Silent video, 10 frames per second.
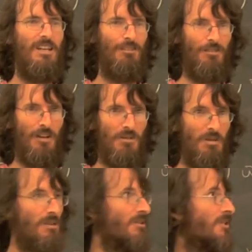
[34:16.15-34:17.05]
If you vary the
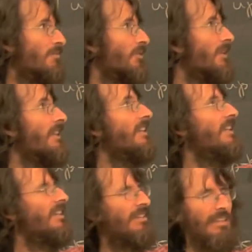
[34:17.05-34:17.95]
metric smoothly,
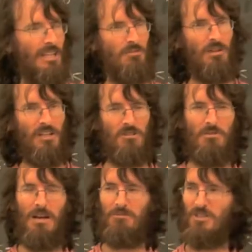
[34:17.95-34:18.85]
the exponential
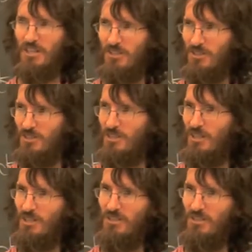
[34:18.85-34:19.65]
map changes